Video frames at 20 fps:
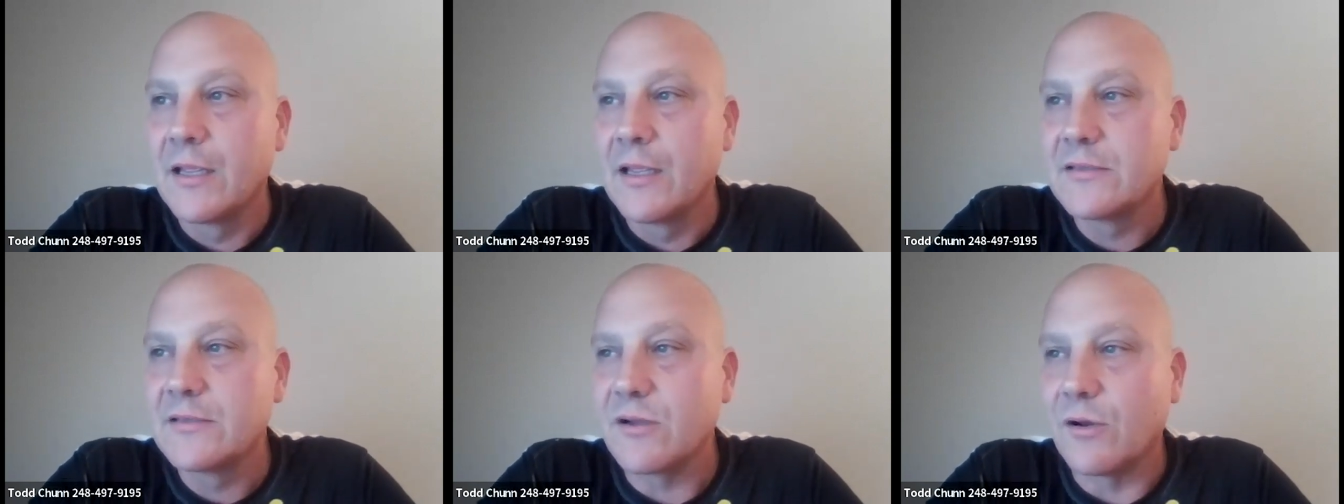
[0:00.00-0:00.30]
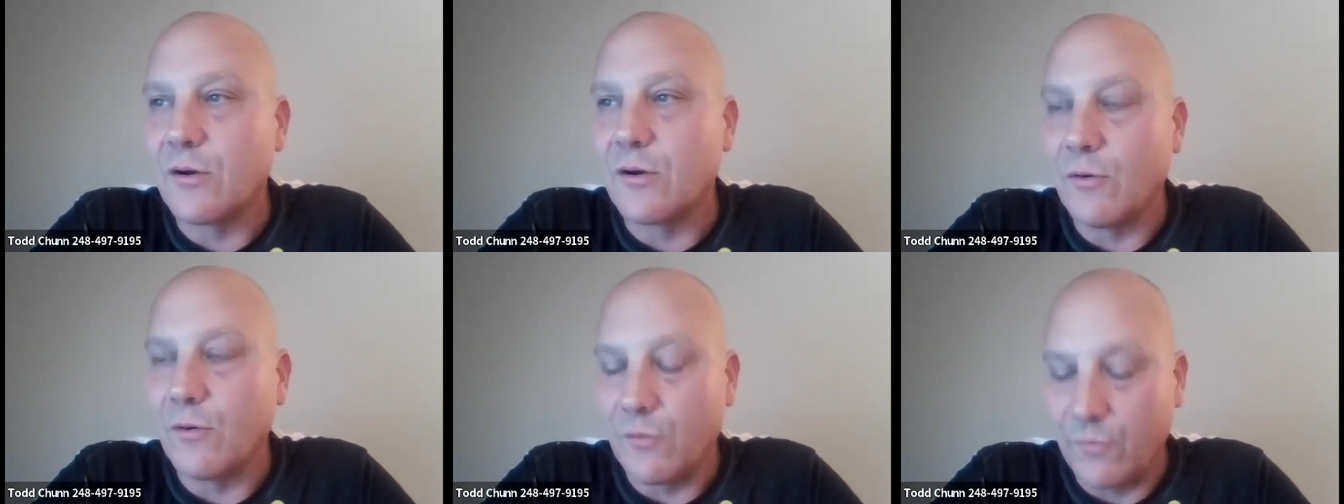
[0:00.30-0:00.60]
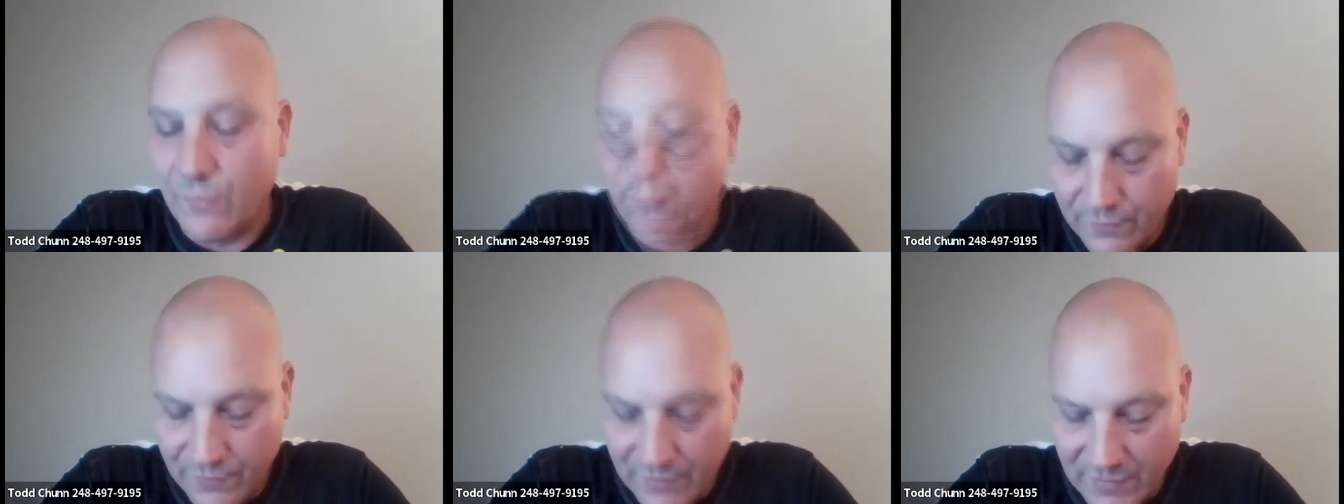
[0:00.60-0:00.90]

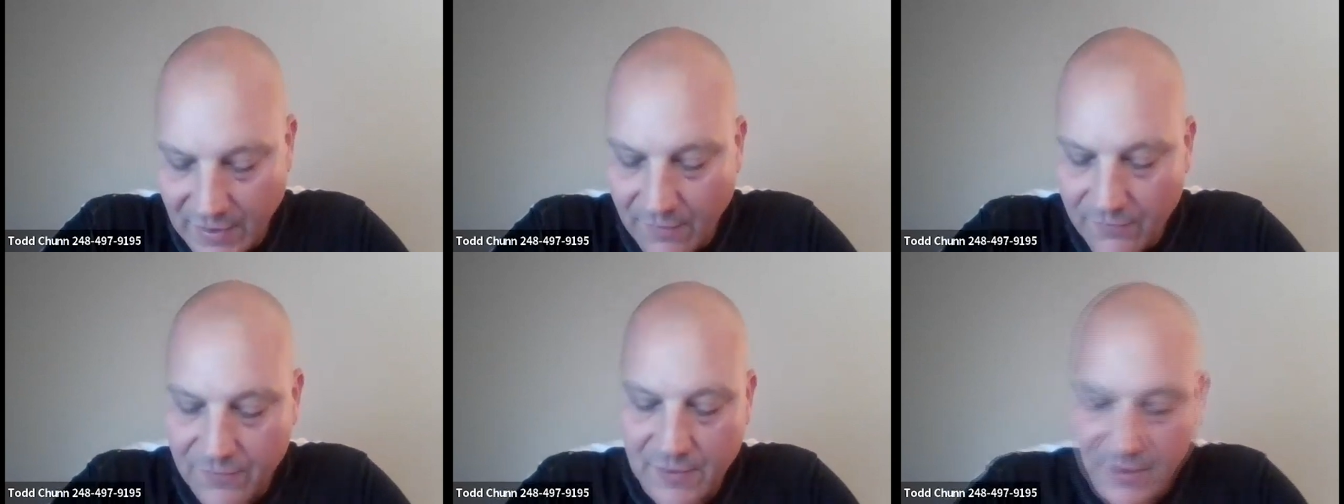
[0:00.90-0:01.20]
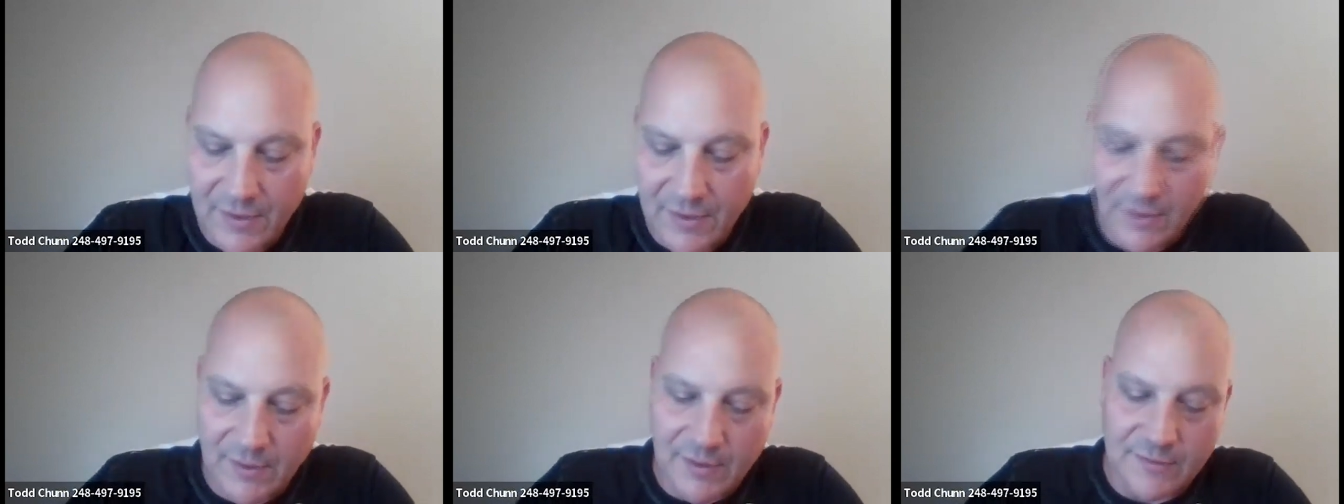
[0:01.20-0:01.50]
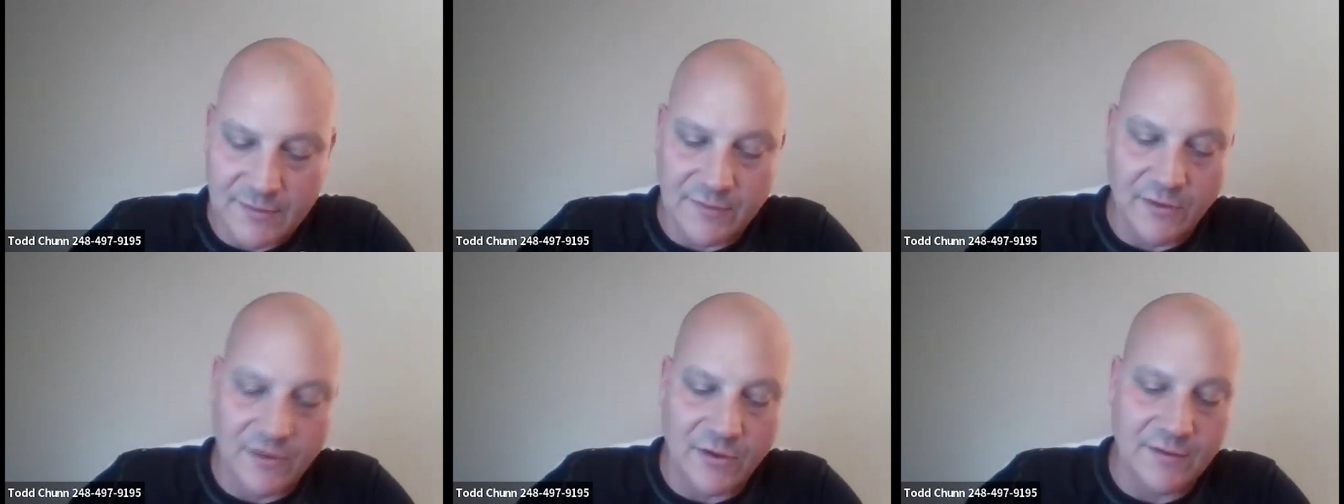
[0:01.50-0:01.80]
So definitely,
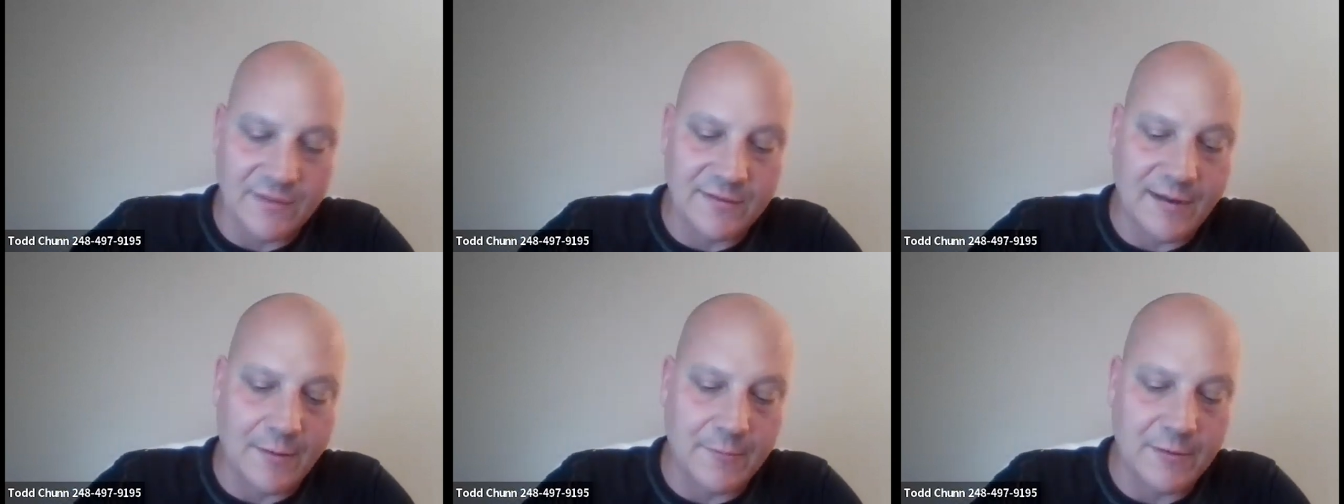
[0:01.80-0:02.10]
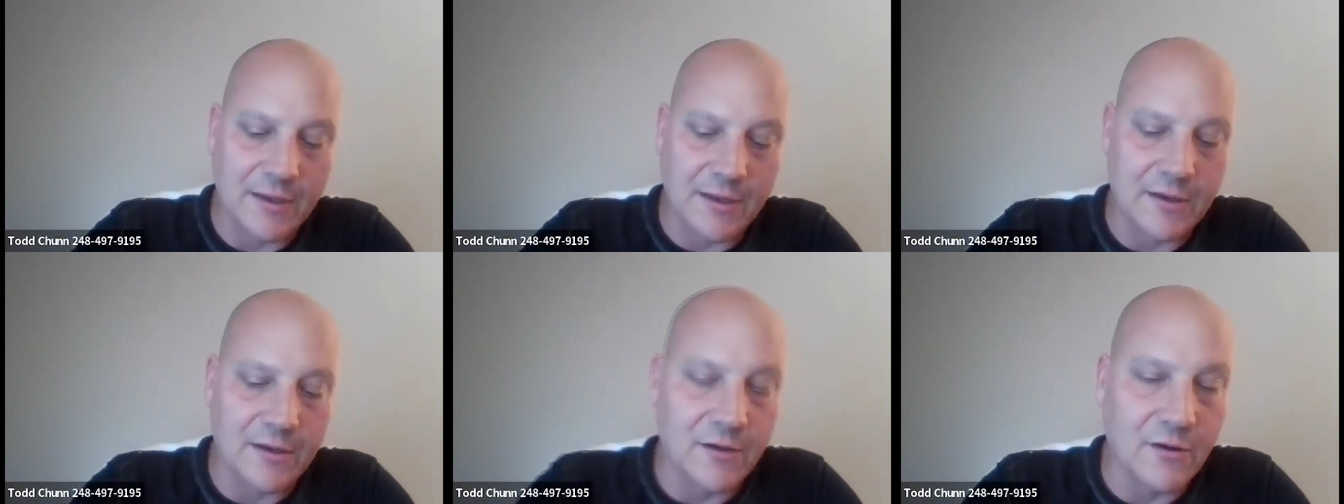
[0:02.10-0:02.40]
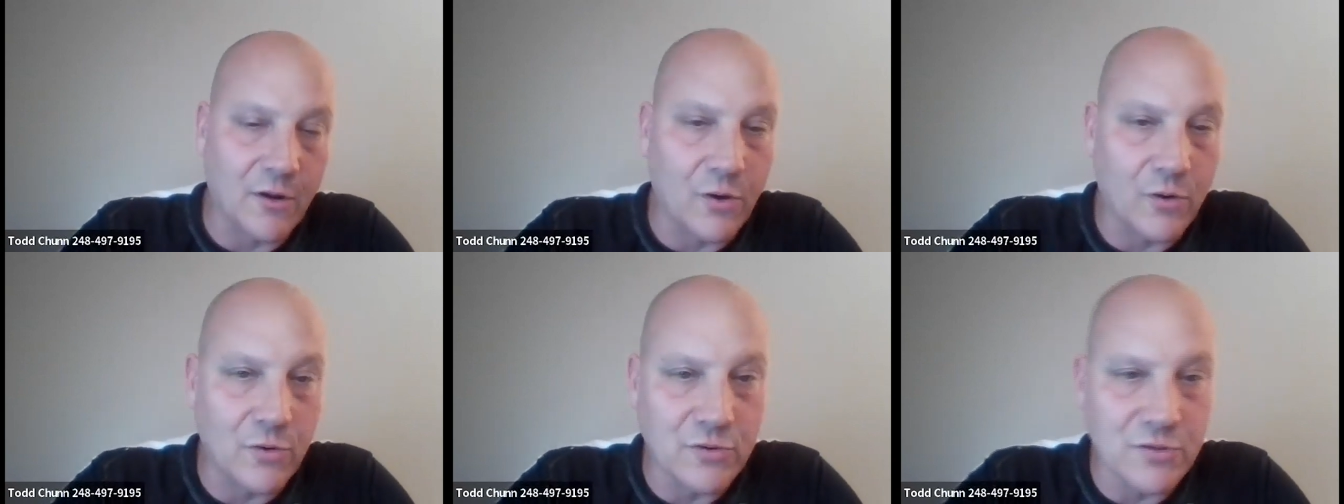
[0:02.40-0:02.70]
it's a good time to get
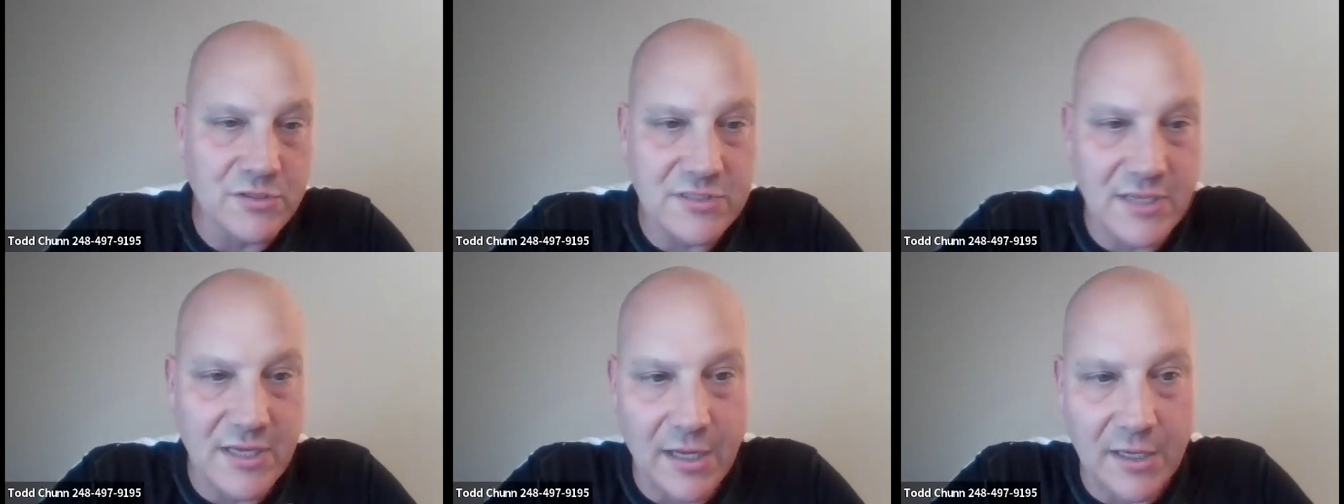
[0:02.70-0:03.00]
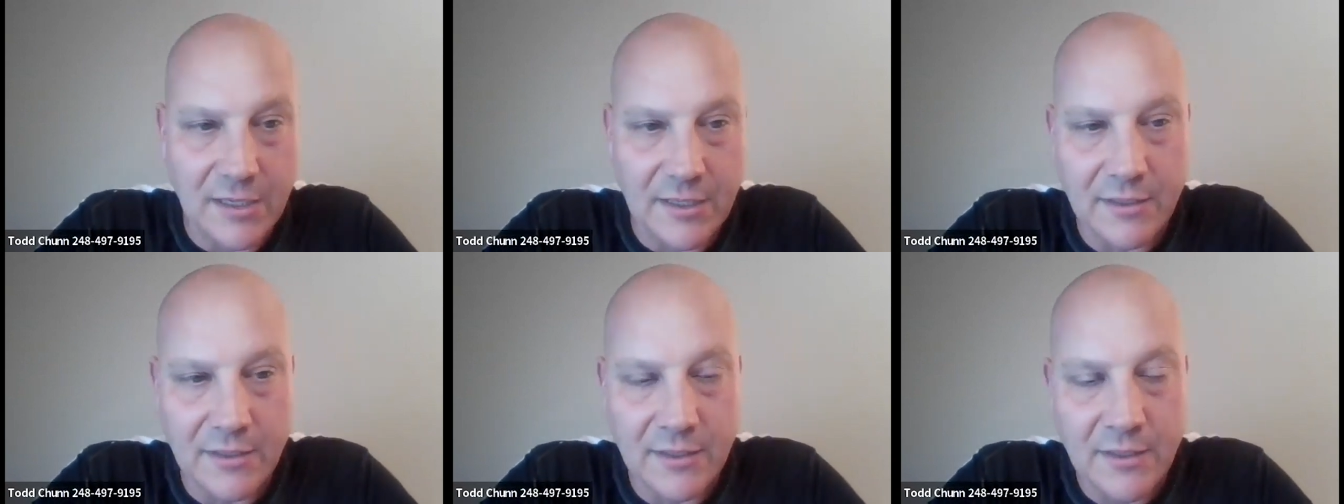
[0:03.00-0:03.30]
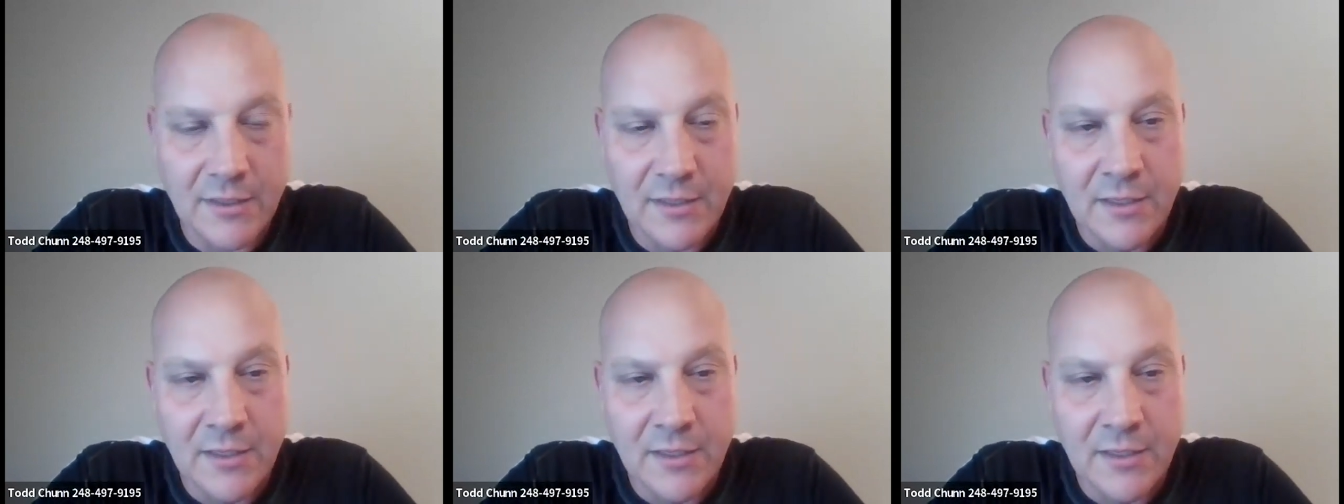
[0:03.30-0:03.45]
into wholesaling.